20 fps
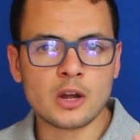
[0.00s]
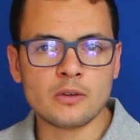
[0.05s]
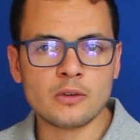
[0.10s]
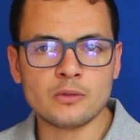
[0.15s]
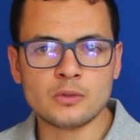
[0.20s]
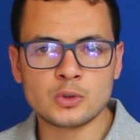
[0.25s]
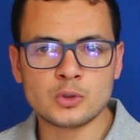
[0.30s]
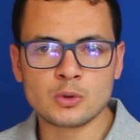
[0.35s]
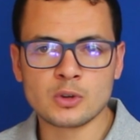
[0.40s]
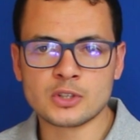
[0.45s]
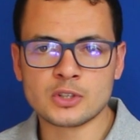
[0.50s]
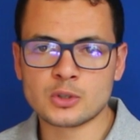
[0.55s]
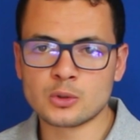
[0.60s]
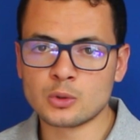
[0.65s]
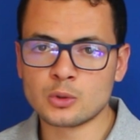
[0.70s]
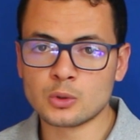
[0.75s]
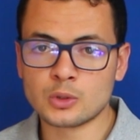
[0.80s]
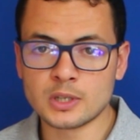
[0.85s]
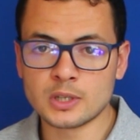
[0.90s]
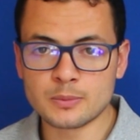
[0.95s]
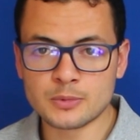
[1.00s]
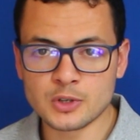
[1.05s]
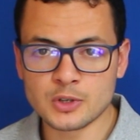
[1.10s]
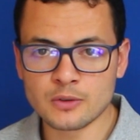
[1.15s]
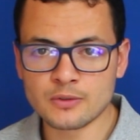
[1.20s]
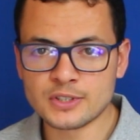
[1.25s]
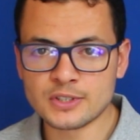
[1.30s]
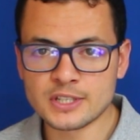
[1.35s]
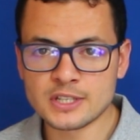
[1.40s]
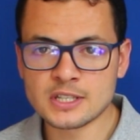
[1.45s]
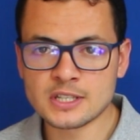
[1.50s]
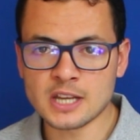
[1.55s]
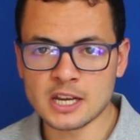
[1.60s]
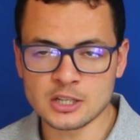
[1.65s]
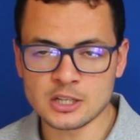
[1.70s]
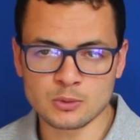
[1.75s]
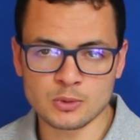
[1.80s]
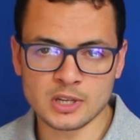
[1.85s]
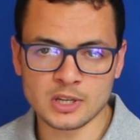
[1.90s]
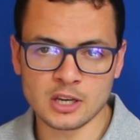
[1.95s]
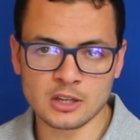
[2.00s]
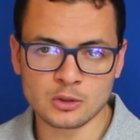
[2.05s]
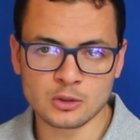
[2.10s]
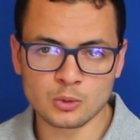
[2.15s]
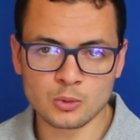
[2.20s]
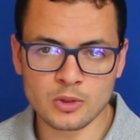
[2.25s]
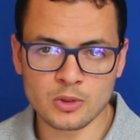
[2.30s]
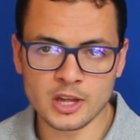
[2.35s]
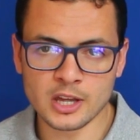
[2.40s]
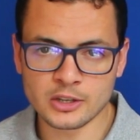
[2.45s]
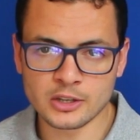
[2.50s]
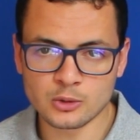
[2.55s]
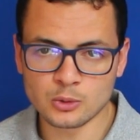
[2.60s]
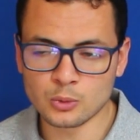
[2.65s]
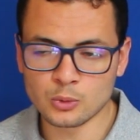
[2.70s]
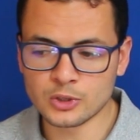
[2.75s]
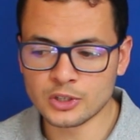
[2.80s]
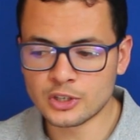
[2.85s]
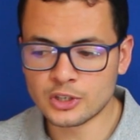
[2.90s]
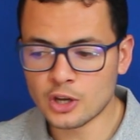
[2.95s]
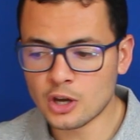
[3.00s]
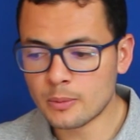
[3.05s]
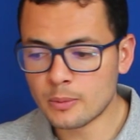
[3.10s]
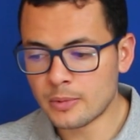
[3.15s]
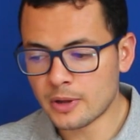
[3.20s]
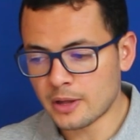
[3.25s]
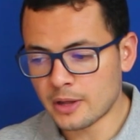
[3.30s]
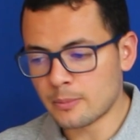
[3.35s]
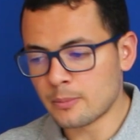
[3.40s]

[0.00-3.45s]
Visual Studio Team services as we can do that to GitHub